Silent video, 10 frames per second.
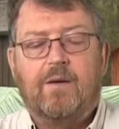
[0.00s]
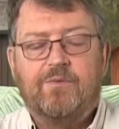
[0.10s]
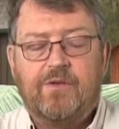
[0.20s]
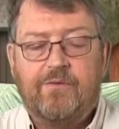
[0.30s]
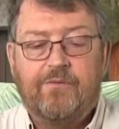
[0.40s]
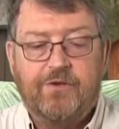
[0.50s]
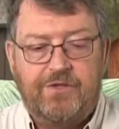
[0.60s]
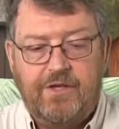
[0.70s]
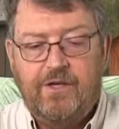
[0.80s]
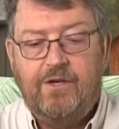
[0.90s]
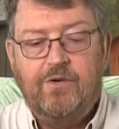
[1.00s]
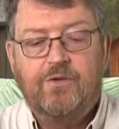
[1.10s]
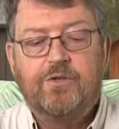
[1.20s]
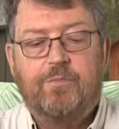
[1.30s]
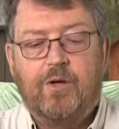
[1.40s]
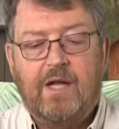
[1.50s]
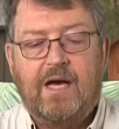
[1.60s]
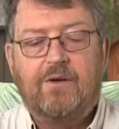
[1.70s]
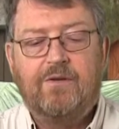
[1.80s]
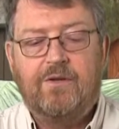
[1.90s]
So the first thing you're going to do is pull
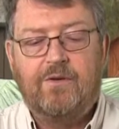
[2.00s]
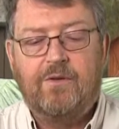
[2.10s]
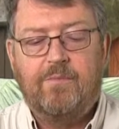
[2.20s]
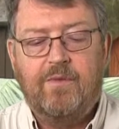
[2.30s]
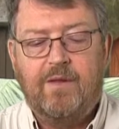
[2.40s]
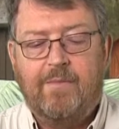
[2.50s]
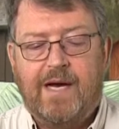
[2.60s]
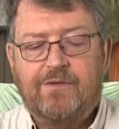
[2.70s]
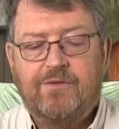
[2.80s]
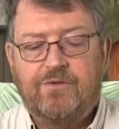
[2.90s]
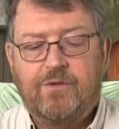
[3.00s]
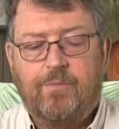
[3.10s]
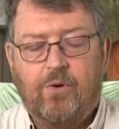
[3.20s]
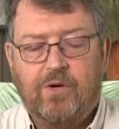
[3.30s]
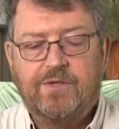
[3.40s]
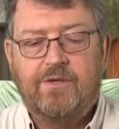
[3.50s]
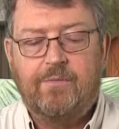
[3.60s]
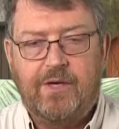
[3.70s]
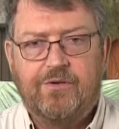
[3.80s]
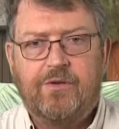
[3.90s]
out, the mounts and supports
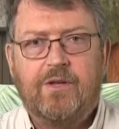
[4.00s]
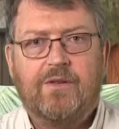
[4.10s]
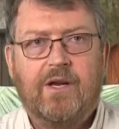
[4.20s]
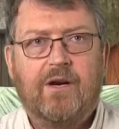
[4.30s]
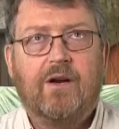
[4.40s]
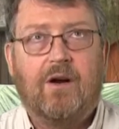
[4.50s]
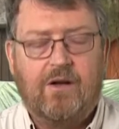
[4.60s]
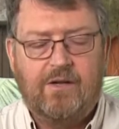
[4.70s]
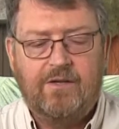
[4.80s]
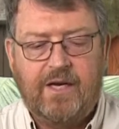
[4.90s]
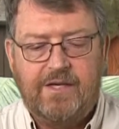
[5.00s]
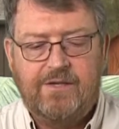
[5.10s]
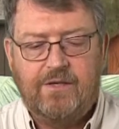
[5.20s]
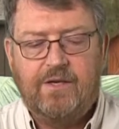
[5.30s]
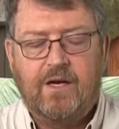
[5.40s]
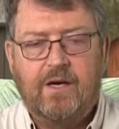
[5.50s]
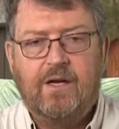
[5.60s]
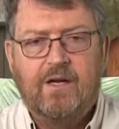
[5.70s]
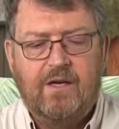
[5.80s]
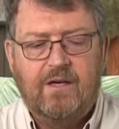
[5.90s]
and make sure that they're all nice and
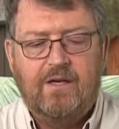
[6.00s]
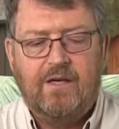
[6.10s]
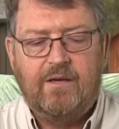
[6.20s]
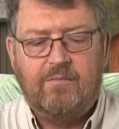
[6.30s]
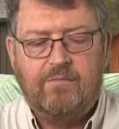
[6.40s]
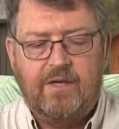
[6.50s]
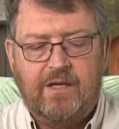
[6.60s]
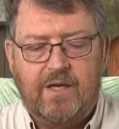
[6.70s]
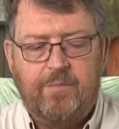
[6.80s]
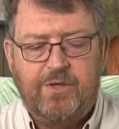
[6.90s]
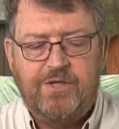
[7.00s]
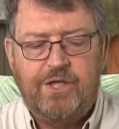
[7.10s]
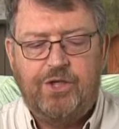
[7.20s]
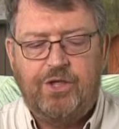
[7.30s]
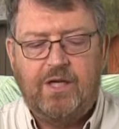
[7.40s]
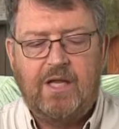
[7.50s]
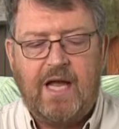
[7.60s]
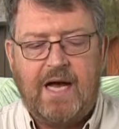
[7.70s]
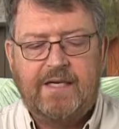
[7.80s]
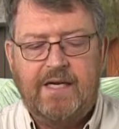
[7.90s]
in position and
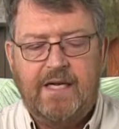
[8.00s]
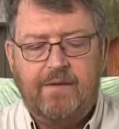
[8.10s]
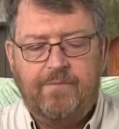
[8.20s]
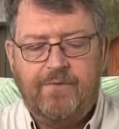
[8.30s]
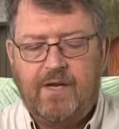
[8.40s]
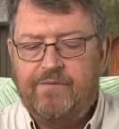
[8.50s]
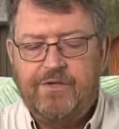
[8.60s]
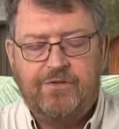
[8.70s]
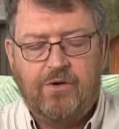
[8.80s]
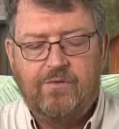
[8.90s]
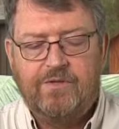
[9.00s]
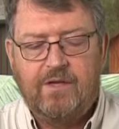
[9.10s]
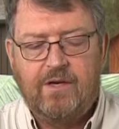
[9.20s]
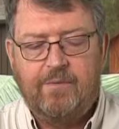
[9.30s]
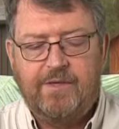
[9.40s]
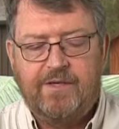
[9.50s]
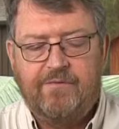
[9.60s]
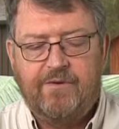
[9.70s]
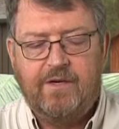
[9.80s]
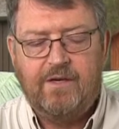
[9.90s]
locked in. Every stove is a little bit
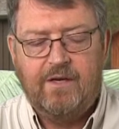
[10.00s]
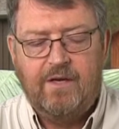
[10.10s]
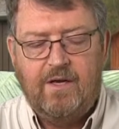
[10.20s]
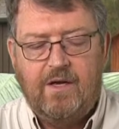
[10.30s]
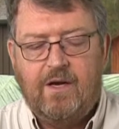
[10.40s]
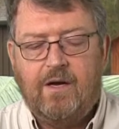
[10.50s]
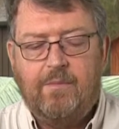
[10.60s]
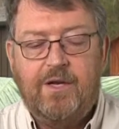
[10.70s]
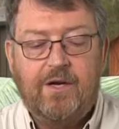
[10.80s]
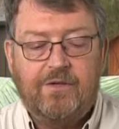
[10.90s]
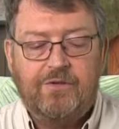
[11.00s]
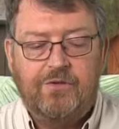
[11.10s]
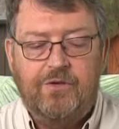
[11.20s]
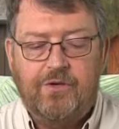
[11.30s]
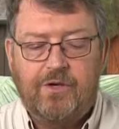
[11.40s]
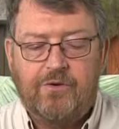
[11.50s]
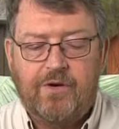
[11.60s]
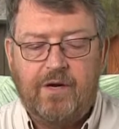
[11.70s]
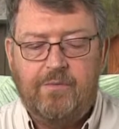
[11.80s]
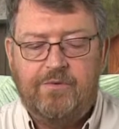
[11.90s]
different. And also too, you're going to
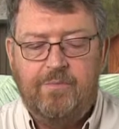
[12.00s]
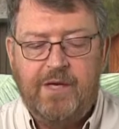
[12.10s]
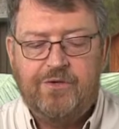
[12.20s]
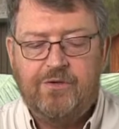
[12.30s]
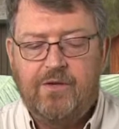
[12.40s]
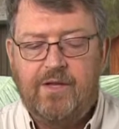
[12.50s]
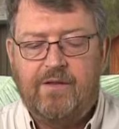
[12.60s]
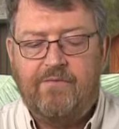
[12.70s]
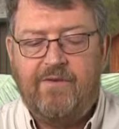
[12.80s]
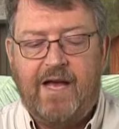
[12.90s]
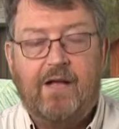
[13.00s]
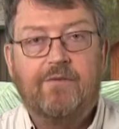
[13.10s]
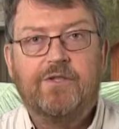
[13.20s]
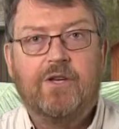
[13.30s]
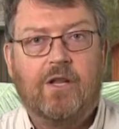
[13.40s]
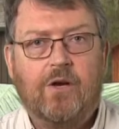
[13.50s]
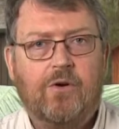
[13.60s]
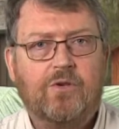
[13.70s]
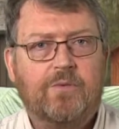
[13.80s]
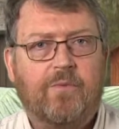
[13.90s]
try make sure that the valve is
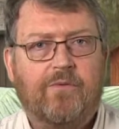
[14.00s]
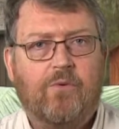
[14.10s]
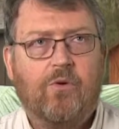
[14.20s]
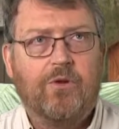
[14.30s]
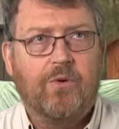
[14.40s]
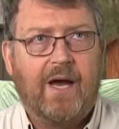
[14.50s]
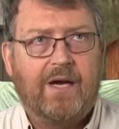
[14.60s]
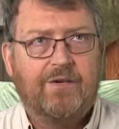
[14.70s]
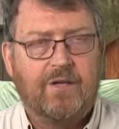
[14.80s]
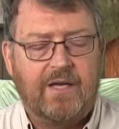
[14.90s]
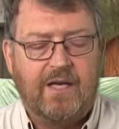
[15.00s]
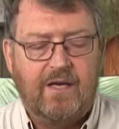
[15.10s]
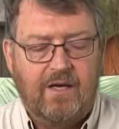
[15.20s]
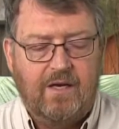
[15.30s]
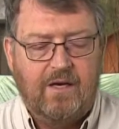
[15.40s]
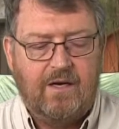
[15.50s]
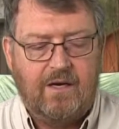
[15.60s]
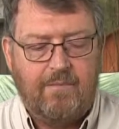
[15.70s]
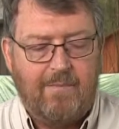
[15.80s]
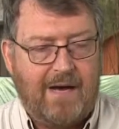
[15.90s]
closed before you actually
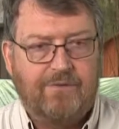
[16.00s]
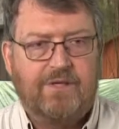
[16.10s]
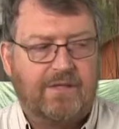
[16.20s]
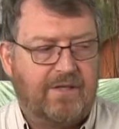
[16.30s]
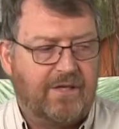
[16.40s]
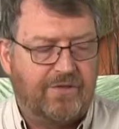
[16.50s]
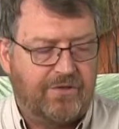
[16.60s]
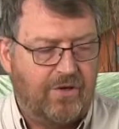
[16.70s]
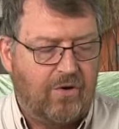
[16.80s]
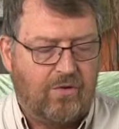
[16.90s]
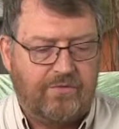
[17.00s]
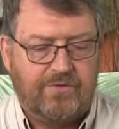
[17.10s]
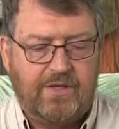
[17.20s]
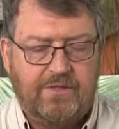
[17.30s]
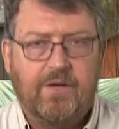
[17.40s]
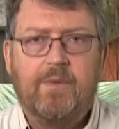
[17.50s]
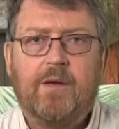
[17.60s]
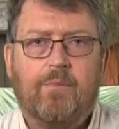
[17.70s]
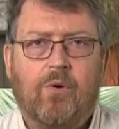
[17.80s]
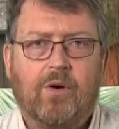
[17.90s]
mount it to the stove. So that's going to be
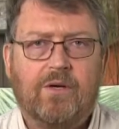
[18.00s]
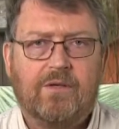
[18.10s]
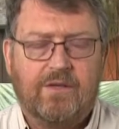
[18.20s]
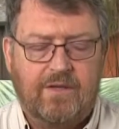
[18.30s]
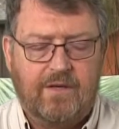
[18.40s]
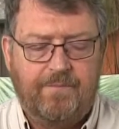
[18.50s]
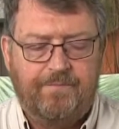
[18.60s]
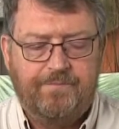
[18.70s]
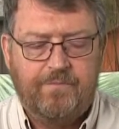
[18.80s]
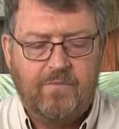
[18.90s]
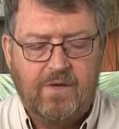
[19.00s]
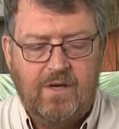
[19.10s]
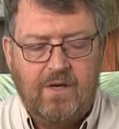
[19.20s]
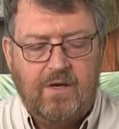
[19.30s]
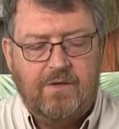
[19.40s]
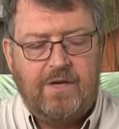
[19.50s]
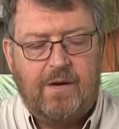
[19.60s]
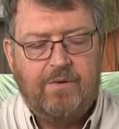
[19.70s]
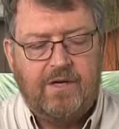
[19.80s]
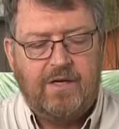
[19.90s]
important.
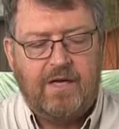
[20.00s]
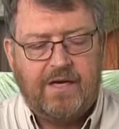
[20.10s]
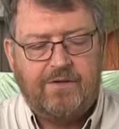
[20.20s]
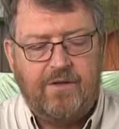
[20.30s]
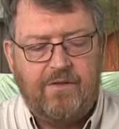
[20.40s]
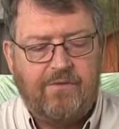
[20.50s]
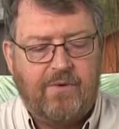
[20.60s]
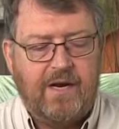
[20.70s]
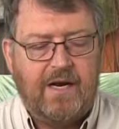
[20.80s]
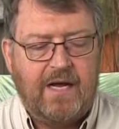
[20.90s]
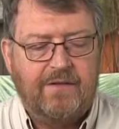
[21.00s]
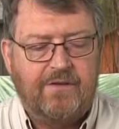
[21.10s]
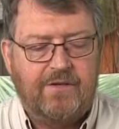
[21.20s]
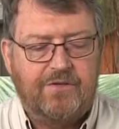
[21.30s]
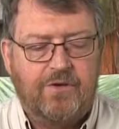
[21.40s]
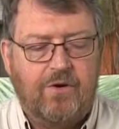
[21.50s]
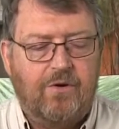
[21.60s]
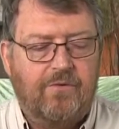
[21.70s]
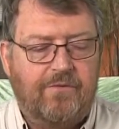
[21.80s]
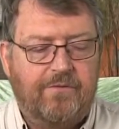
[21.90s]
Now we're going to actually thread it onto the
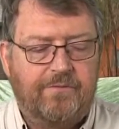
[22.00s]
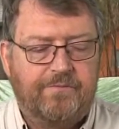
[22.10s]
stove.